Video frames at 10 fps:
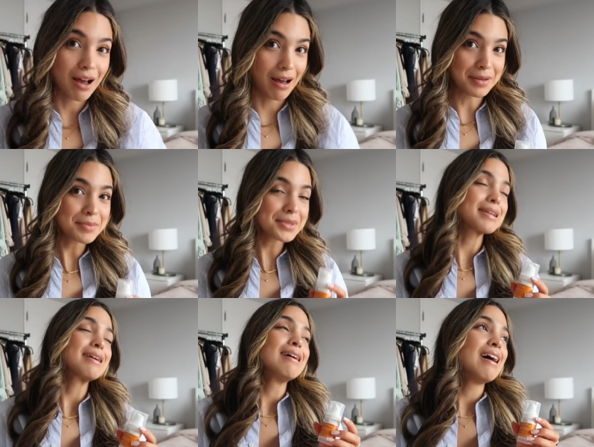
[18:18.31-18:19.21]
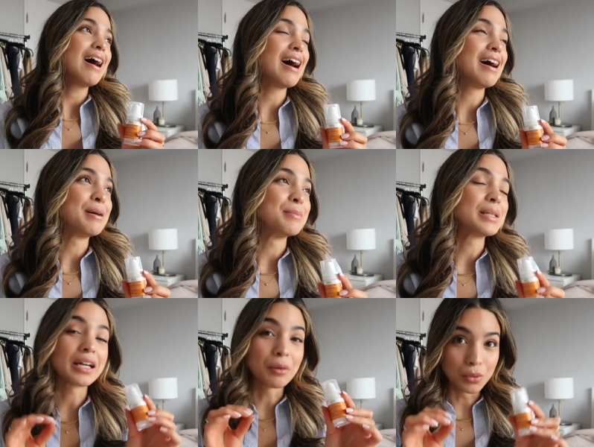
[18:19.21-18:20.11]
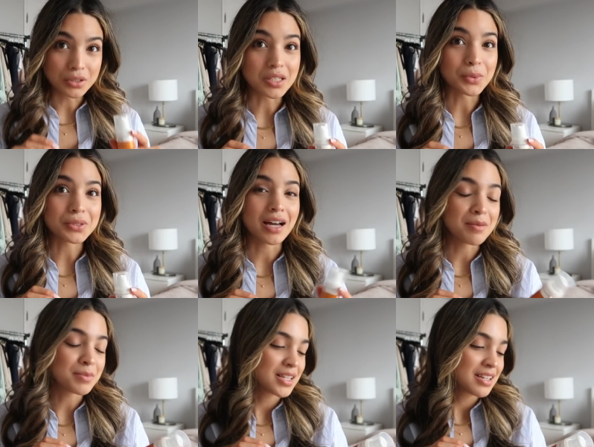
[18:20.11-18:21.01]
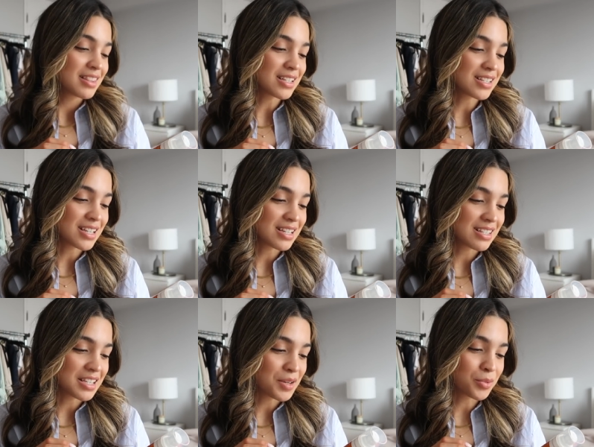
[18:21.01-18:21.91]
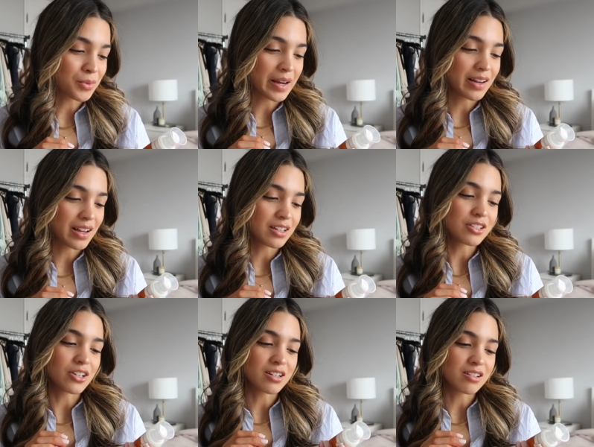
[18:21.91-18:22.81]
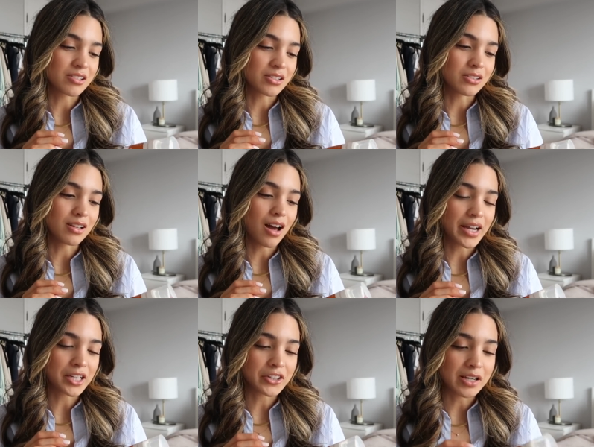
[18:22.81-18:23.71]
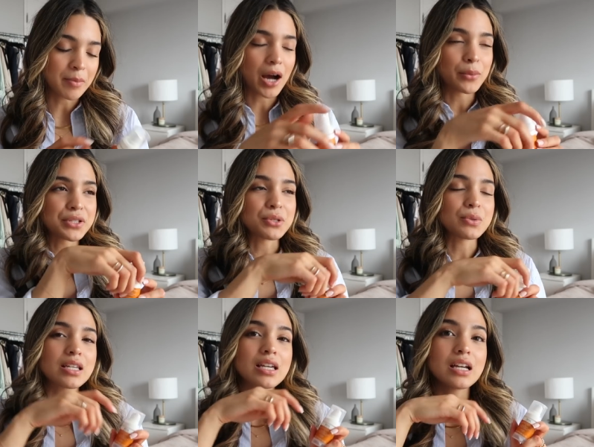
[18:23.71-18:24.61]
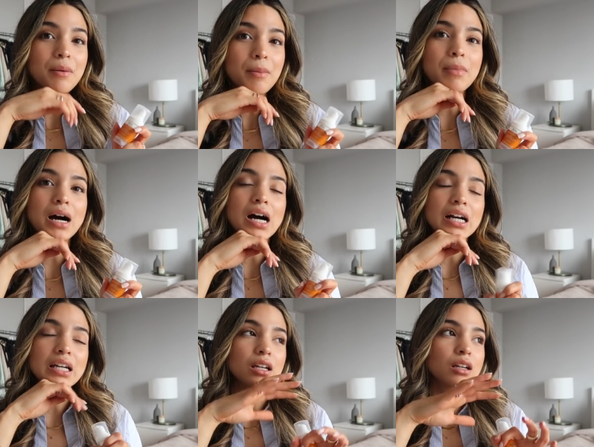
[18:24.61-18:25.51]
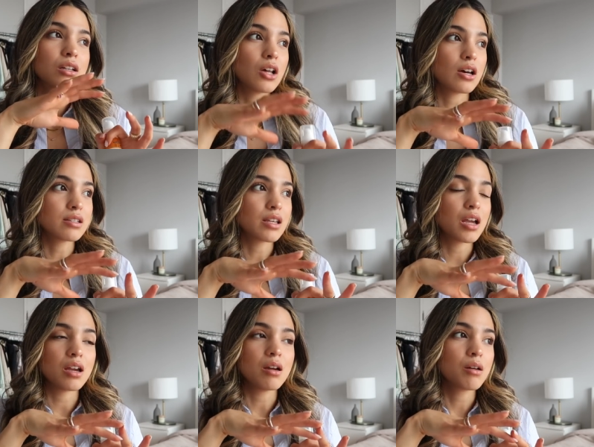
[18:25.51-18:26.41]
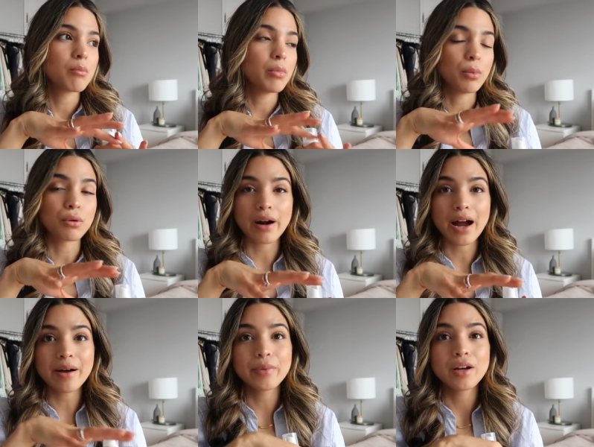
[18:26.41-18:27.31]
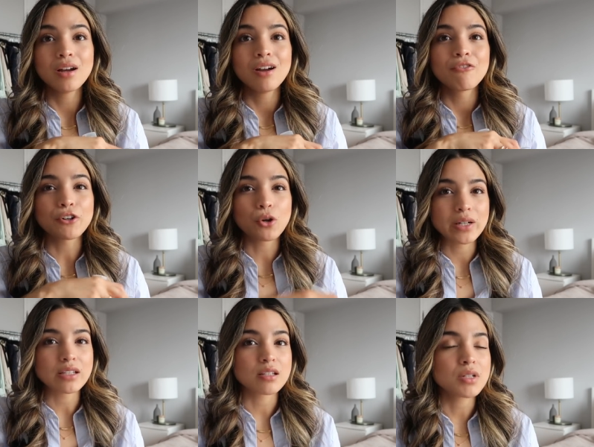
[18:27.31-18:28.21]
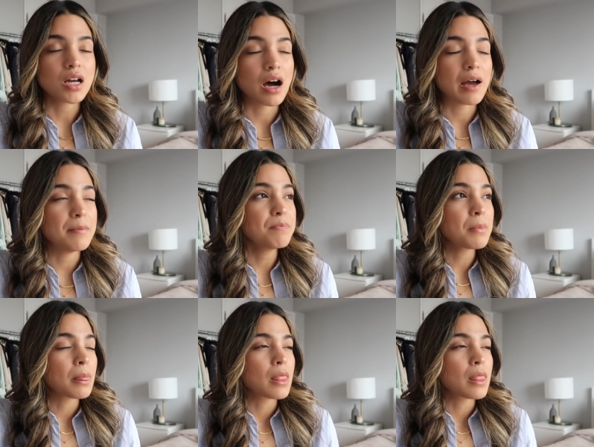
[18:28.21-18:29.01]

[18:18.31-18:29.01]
times, um, like multiple times. This is the Brightening Dark Circle Eye Cream. I was using my Glossier Bubble Wrap for quite some time